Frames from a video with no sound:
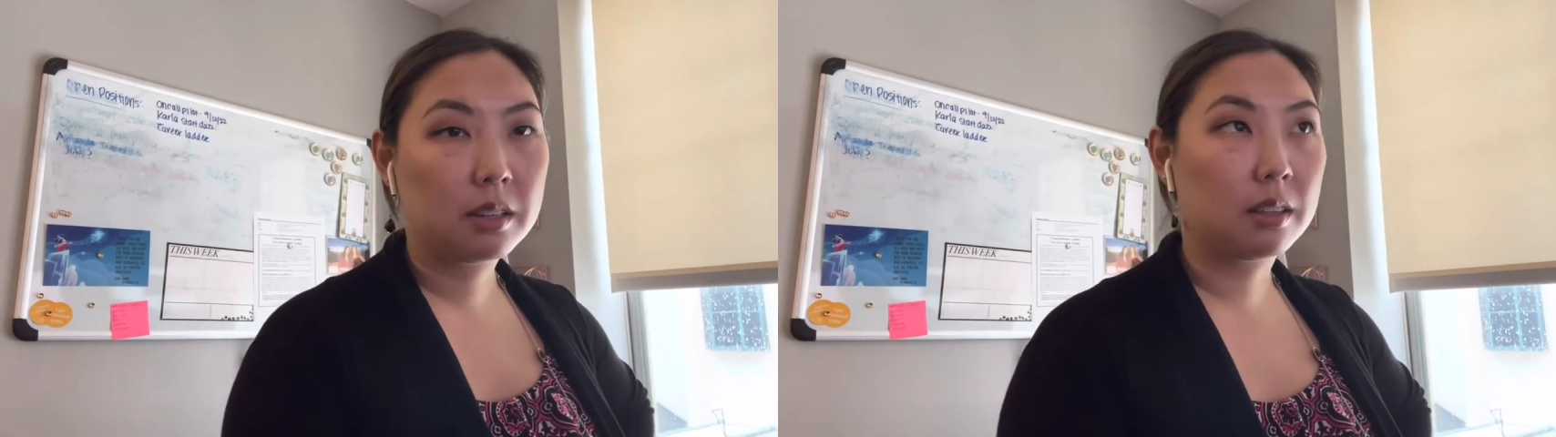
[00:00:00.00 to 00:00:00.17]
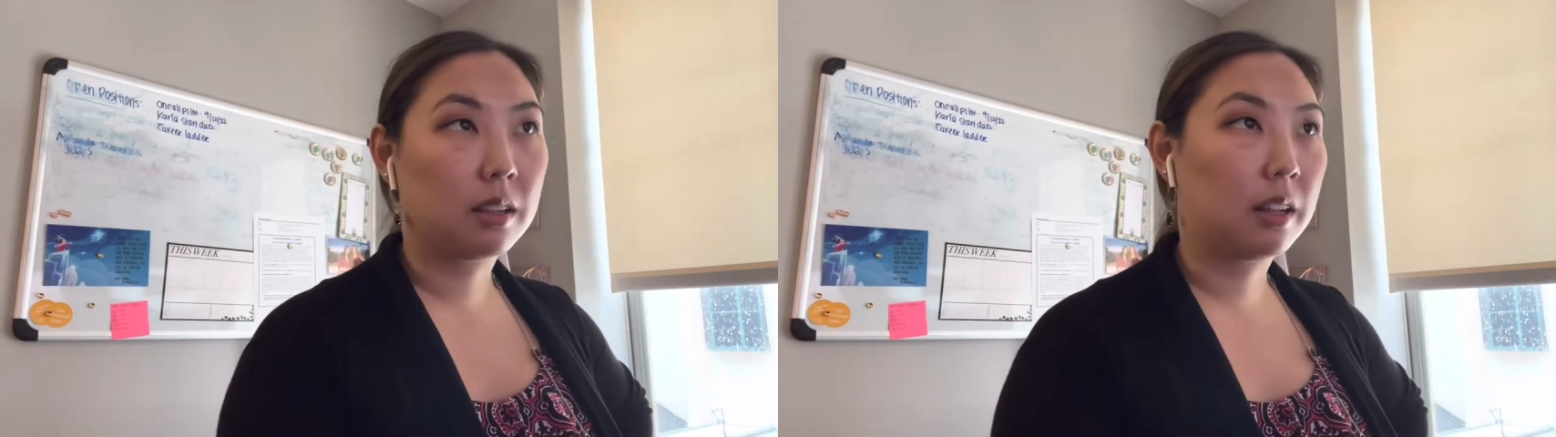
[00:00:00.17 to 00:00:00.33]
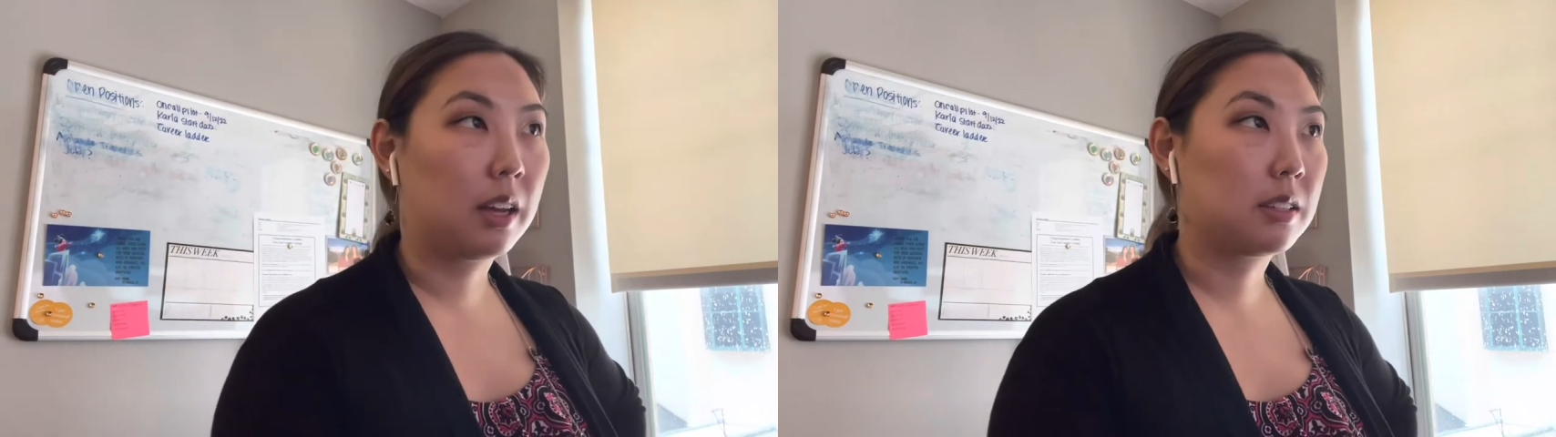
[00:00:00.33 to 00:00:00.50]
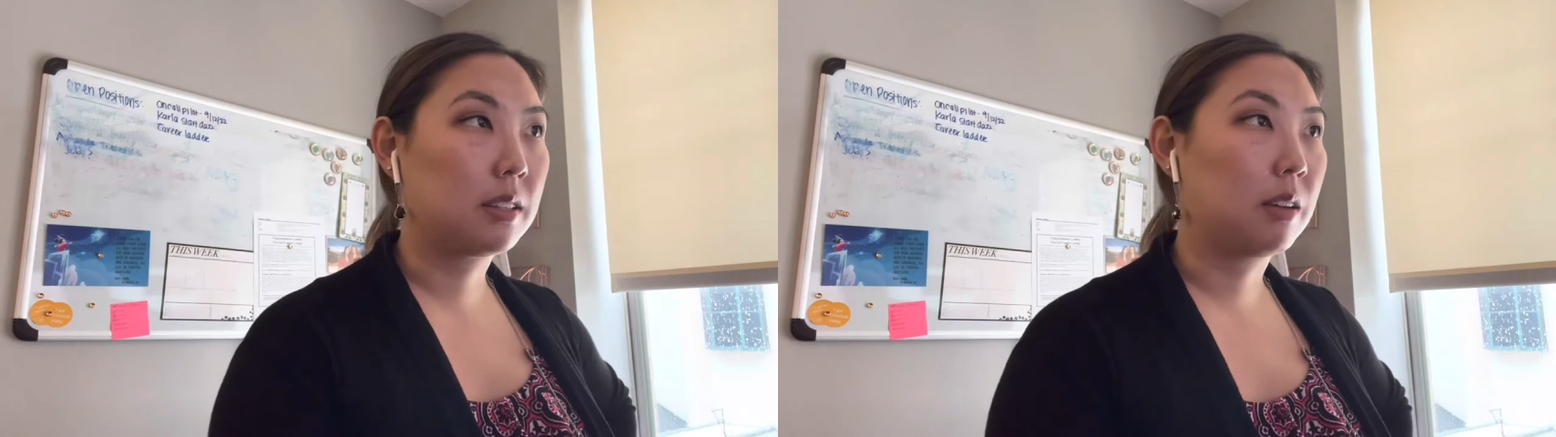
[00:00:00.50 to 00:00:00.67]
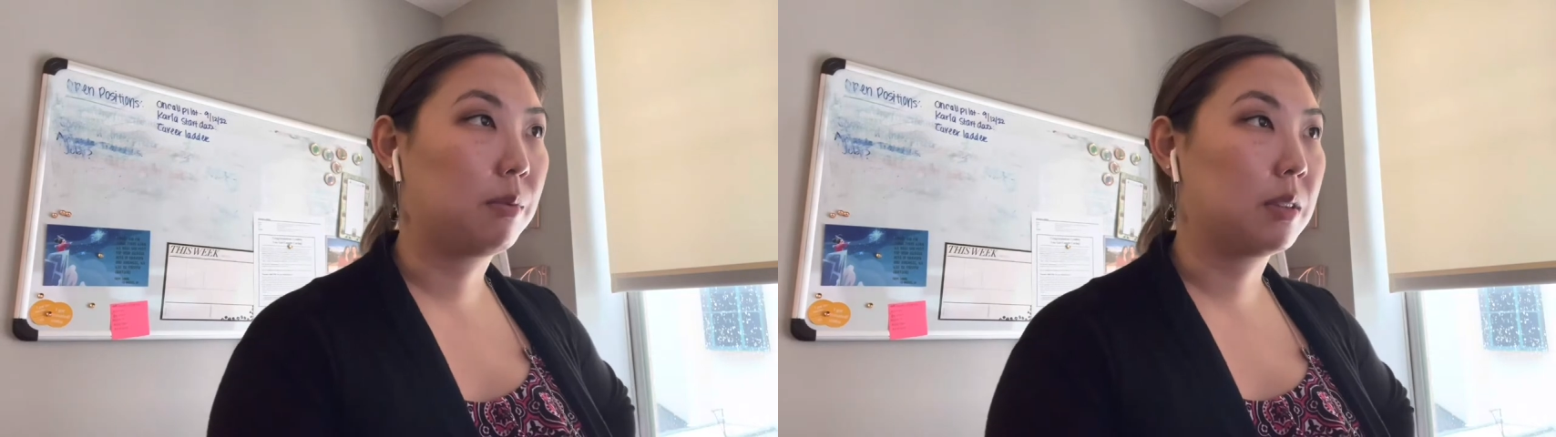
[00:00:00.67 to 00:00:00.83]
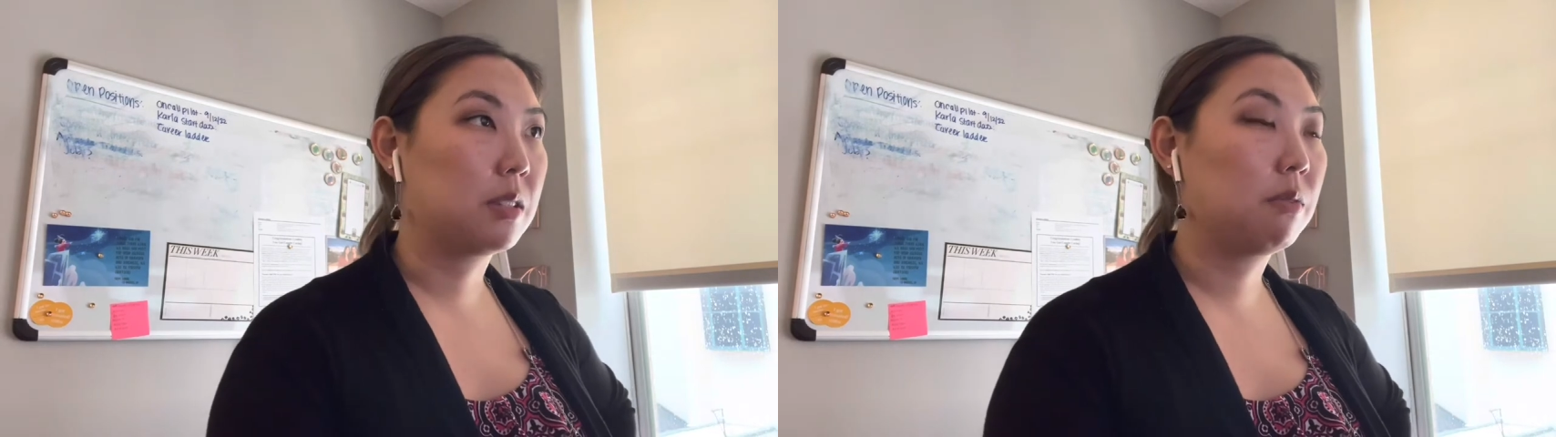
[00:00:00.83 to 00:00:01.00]
The class that
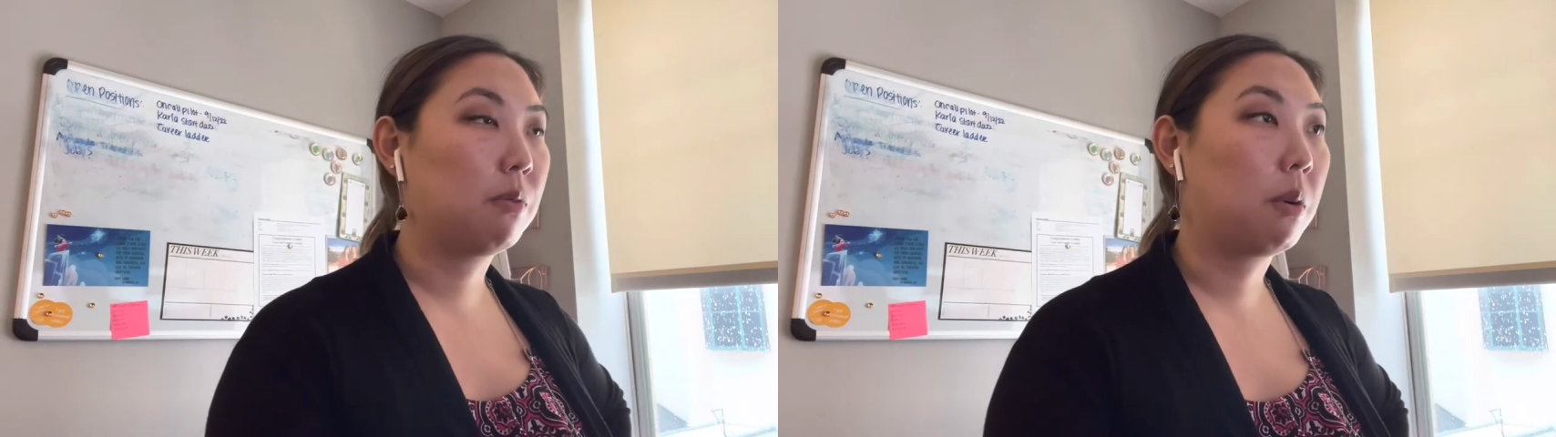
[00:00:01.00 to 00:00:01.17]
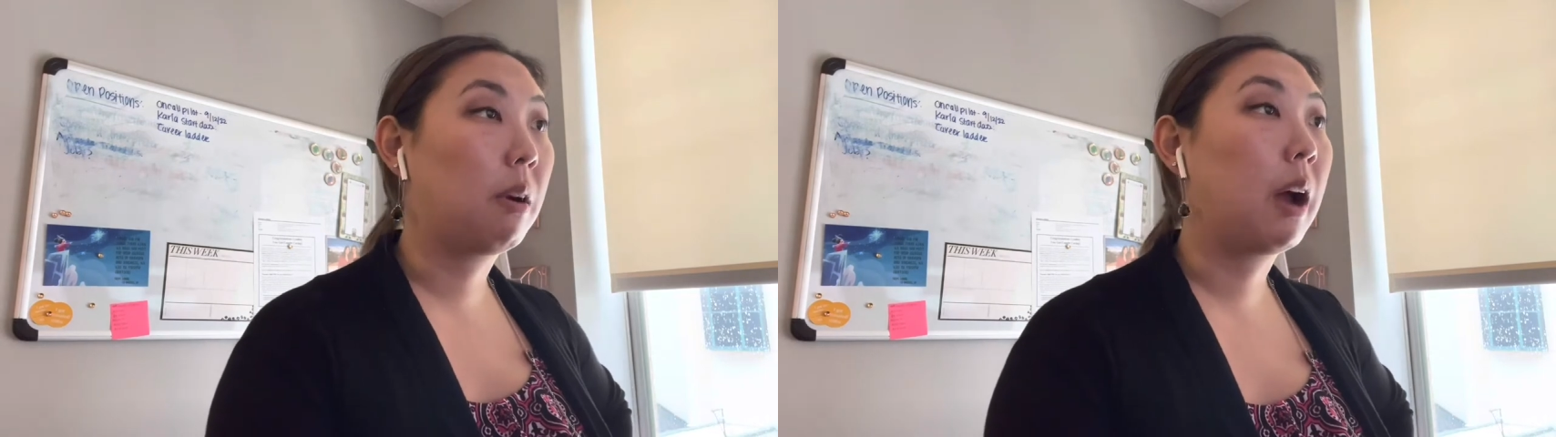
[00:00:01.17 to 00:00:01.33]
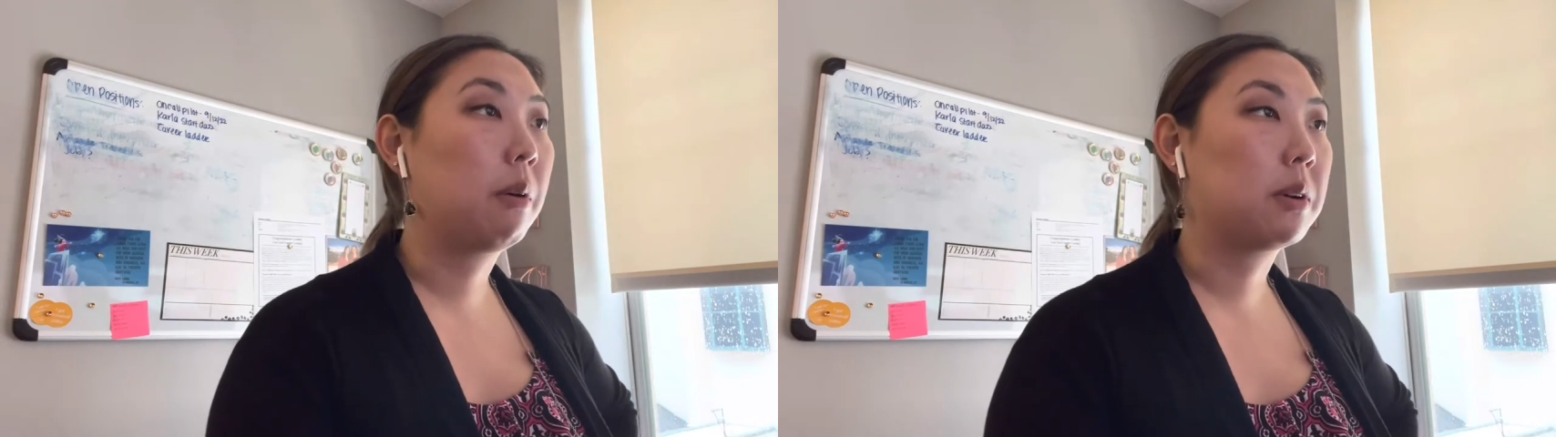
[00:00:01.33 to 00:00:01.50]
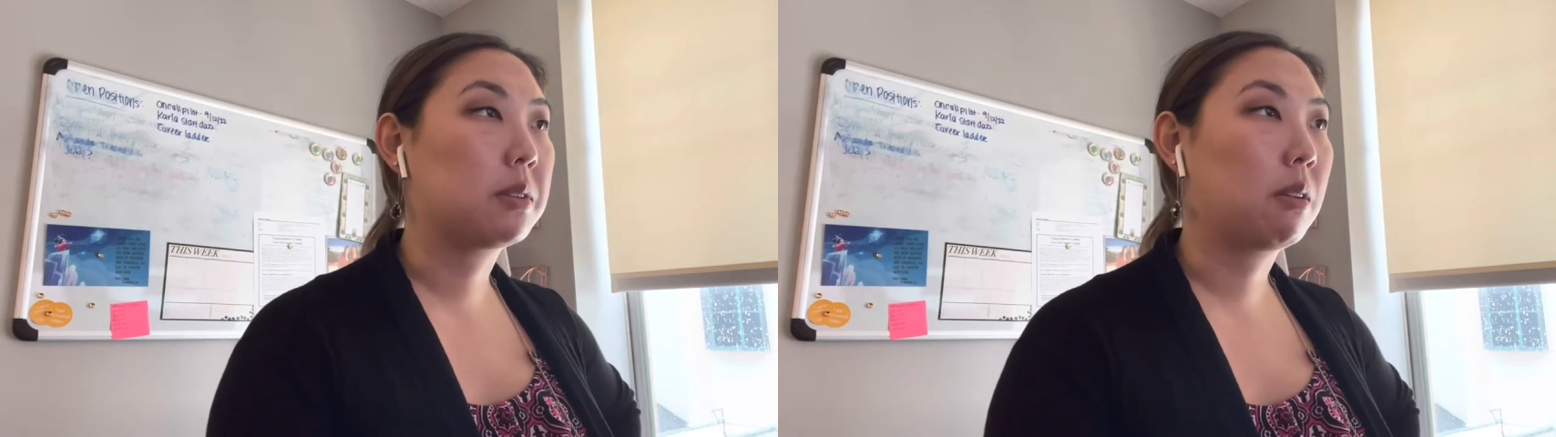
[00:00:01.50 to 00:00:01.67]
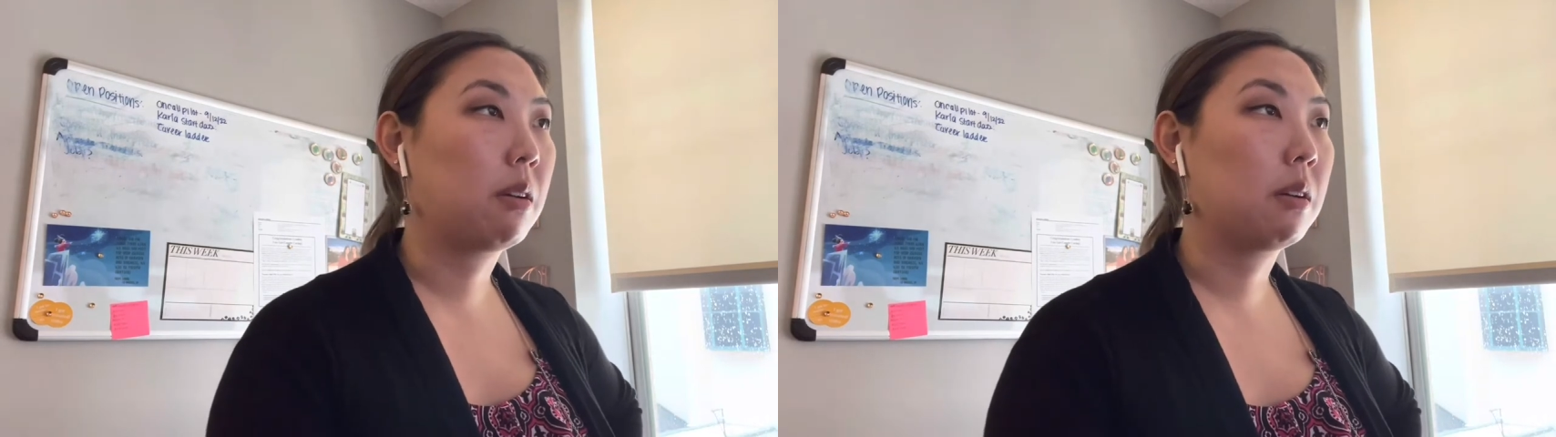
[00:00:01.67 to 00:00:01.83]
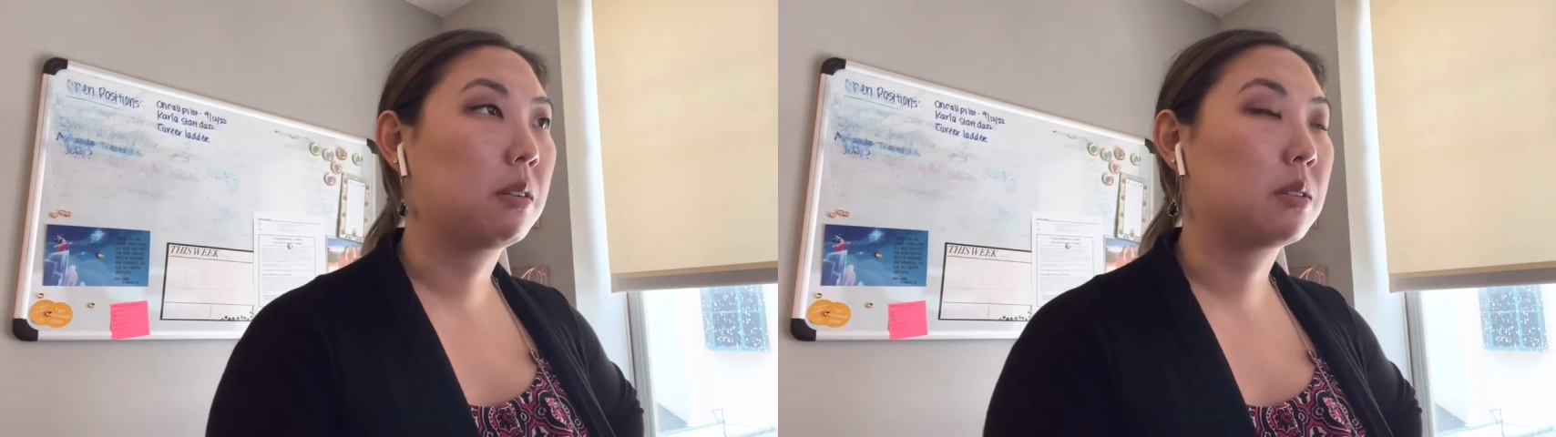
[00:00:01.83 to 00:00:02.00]
was 4 hours long.